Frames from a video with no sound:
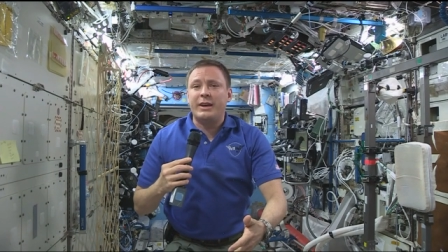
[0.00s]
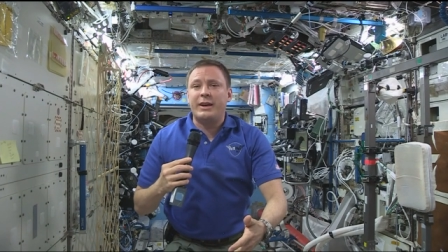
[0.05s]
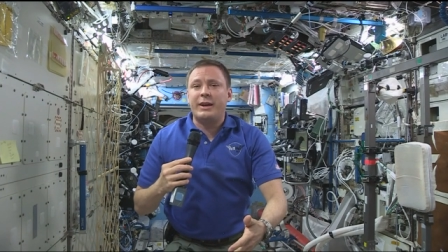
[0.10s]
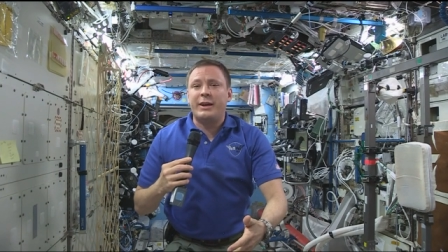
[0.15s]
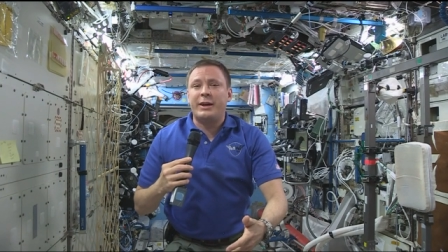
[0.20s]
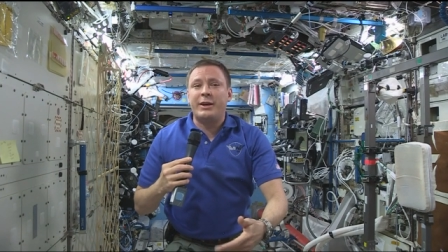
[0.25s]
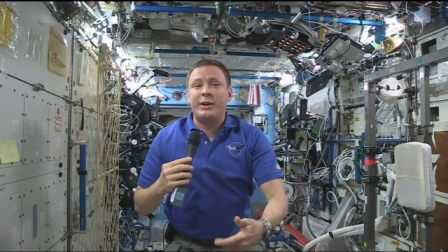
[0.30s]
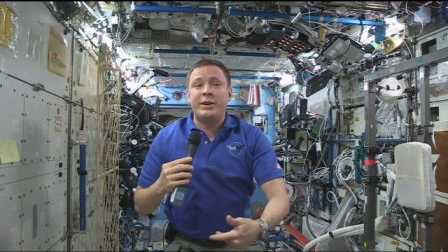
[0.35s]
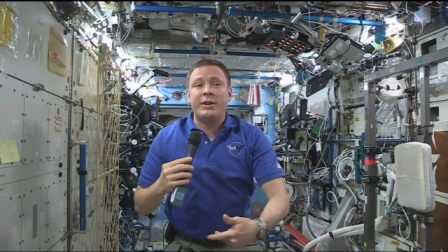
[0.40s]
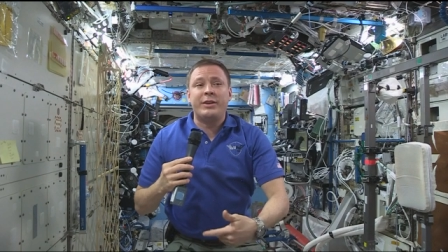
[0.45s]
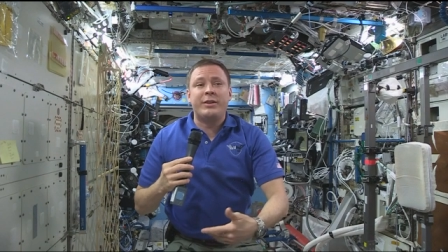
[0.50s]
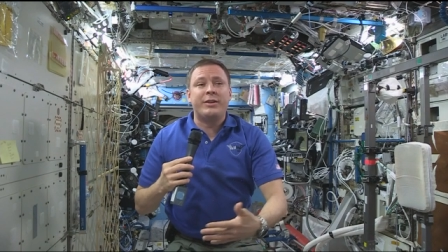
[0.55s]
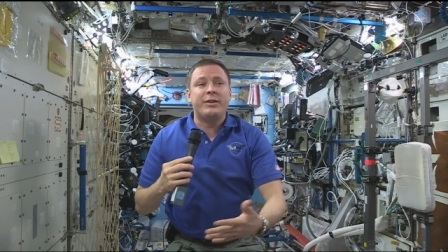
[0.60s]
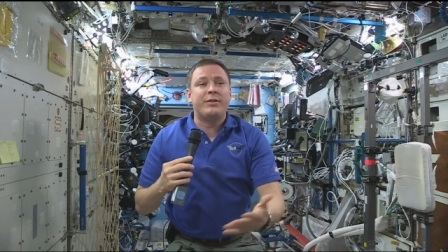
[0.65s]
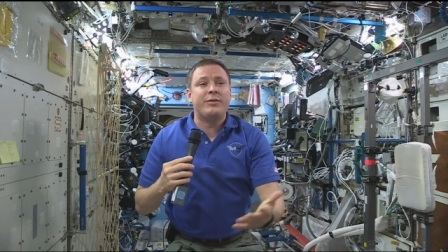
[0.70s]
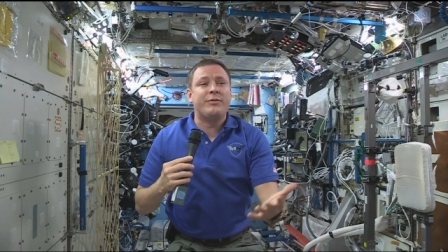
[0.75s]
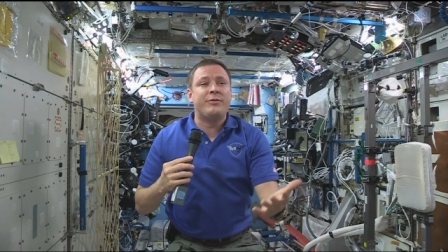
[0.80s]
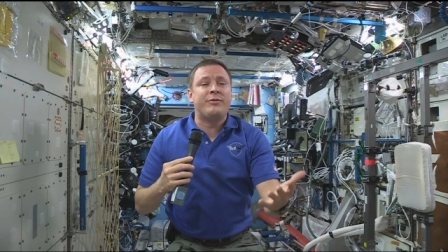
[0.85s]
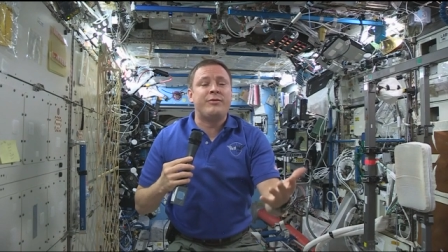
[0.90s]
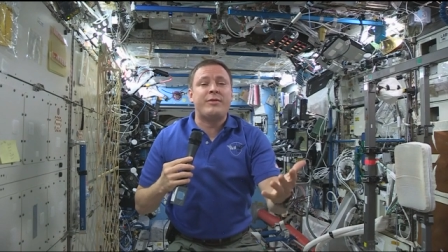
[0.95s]
uh,
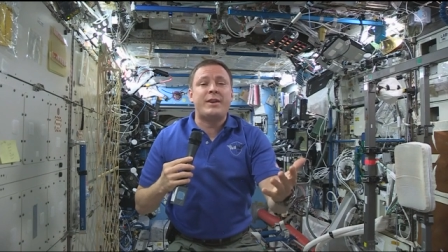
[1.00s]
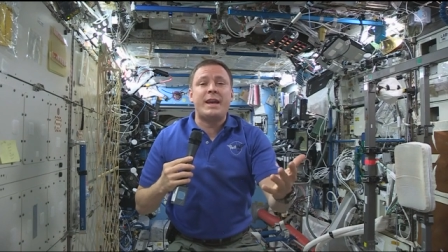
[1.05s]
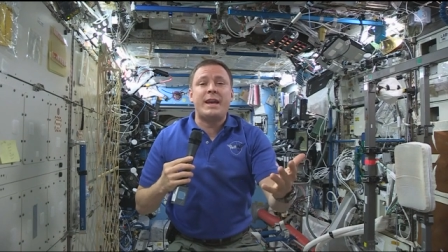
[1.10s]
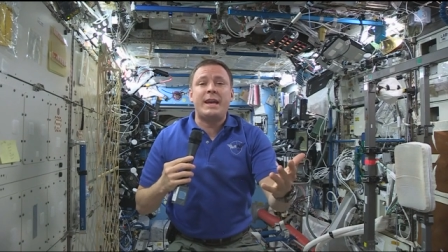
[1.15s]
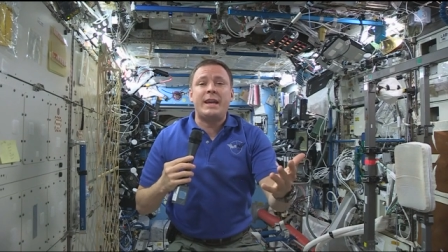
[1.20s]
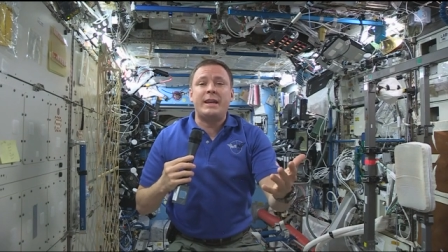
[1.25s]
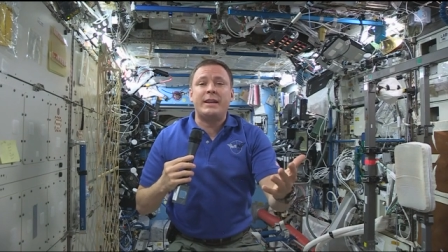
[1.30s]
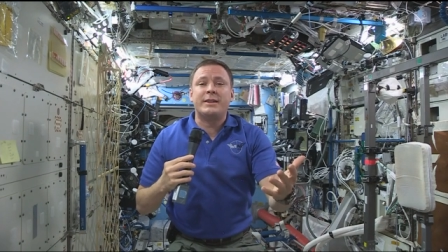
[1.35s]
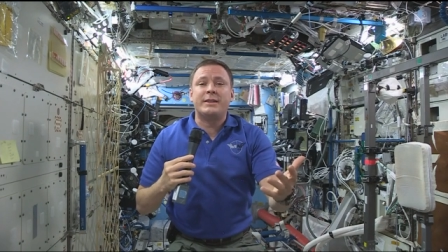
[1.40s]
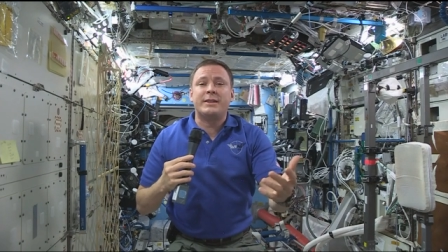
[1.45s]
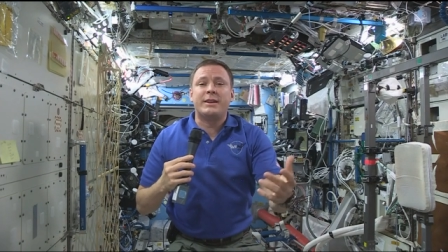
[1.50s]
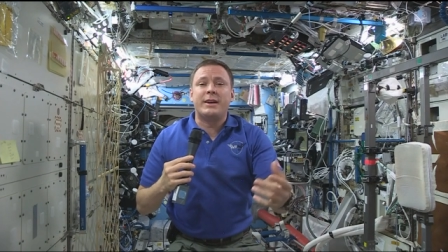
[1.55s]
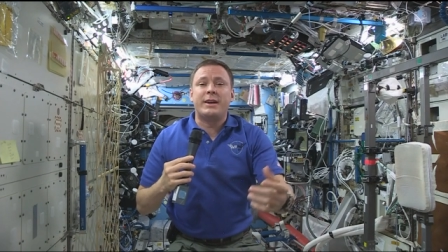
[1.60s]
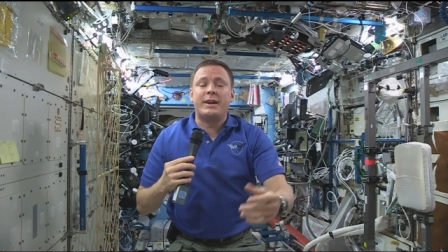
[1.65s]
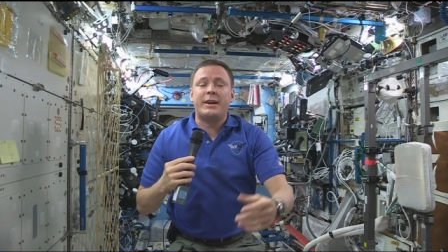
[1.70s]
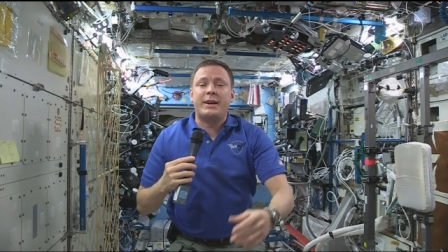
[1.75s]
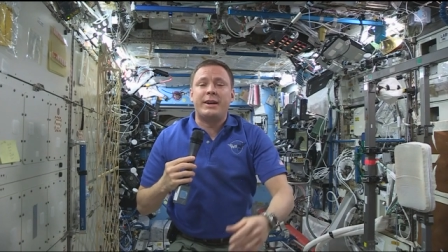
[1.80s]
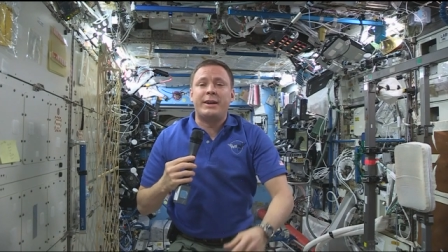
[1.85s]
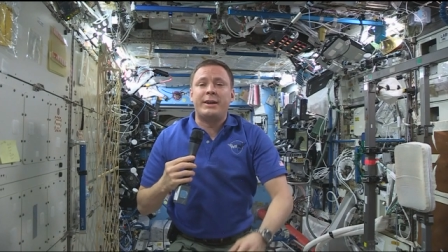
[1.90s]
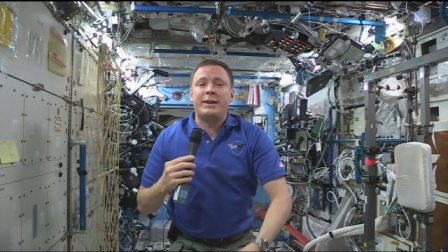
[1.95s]
vein
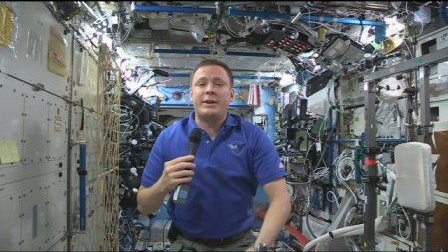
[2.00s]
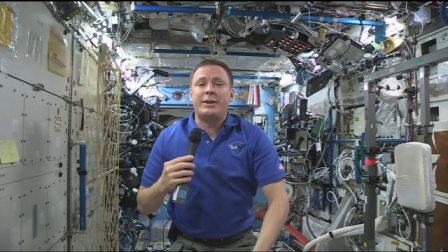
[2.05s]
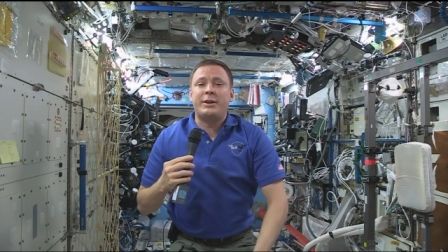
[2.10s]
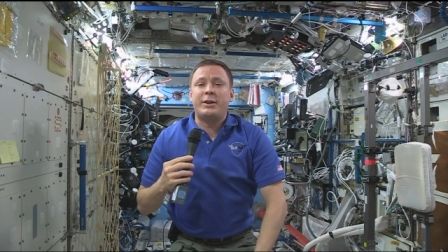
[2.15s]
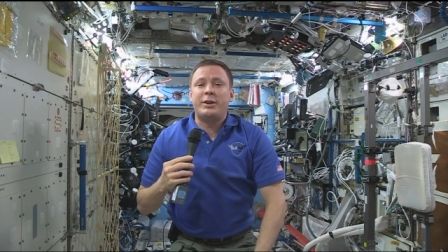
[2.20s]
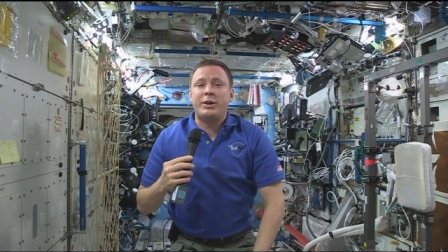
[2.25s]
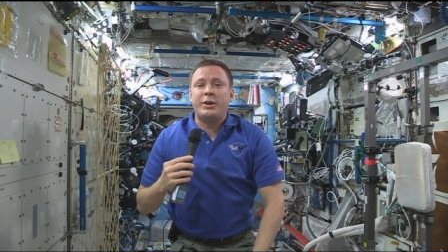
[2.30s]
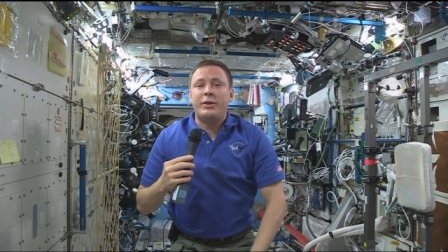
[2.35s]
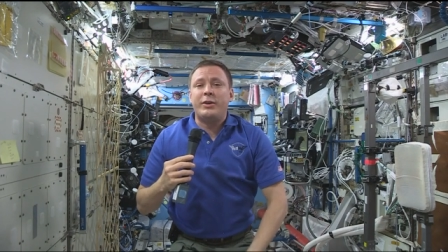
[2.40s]
uh,